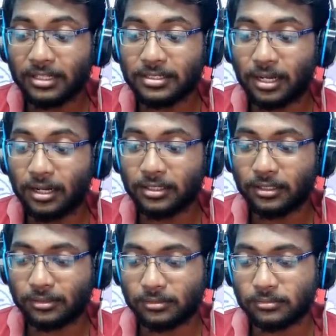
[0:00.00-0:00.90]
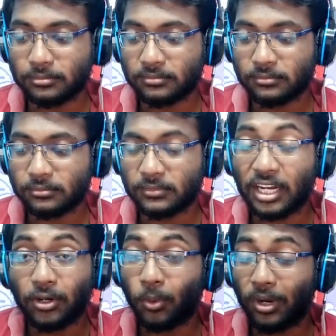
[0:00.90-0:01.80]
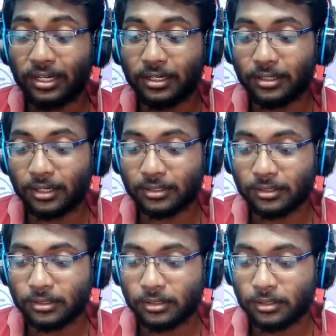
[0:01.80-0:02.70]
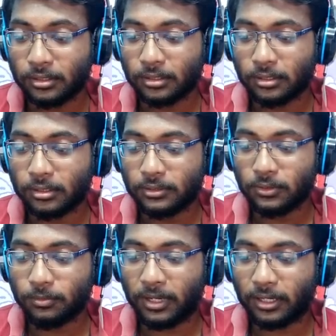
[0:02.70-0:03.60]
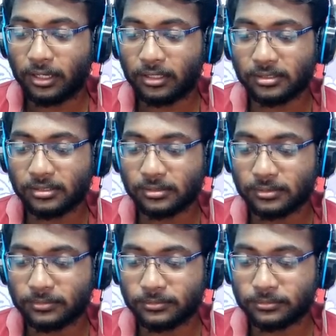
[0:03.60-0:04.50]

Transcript: even the match started. I don't know why he did that. So bad, guys.